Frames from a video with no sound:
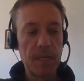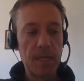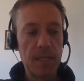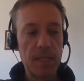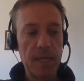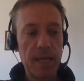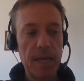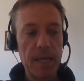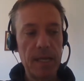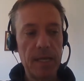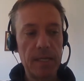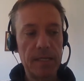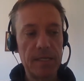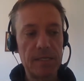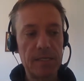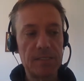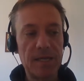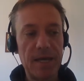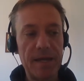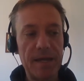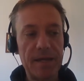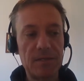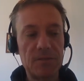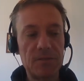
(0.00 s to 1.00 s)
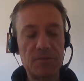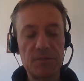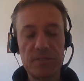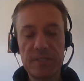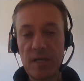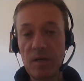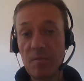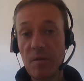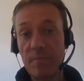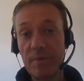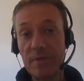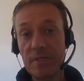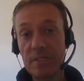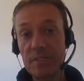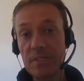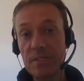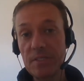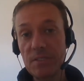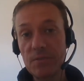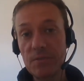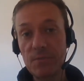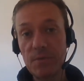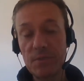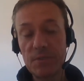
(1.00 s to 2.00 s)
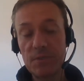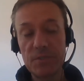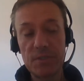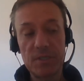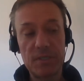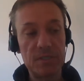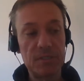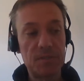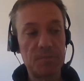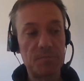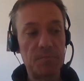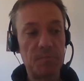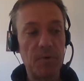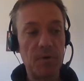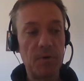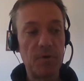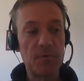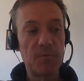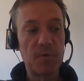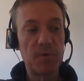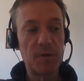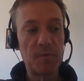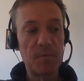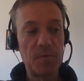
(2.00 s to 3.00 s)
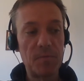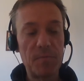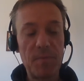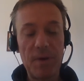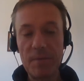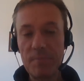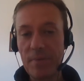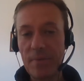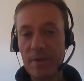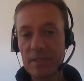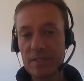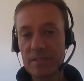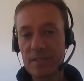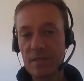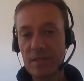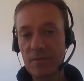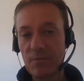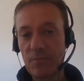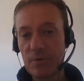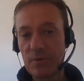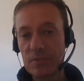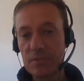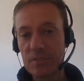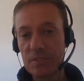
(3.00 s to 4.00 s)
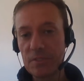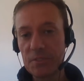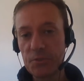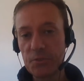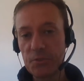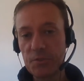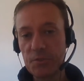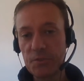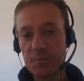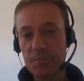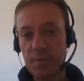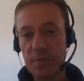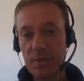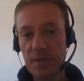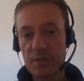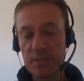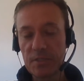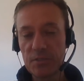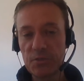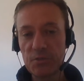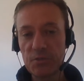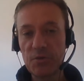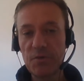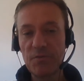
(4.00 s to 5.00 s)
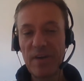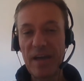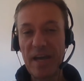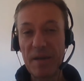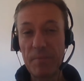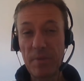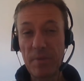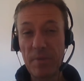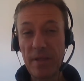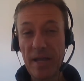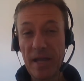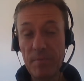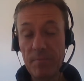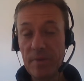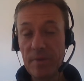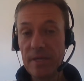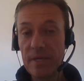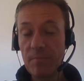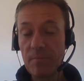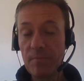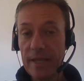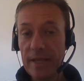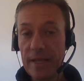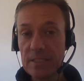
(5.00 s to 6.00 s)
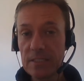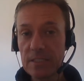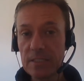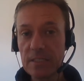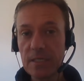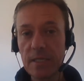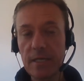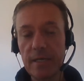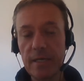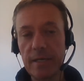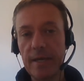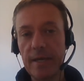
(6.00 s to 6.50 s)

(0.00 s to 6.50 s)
And then I decided to sell my business, which is both one of my best and worst decisions, because I should have had a plan B in place.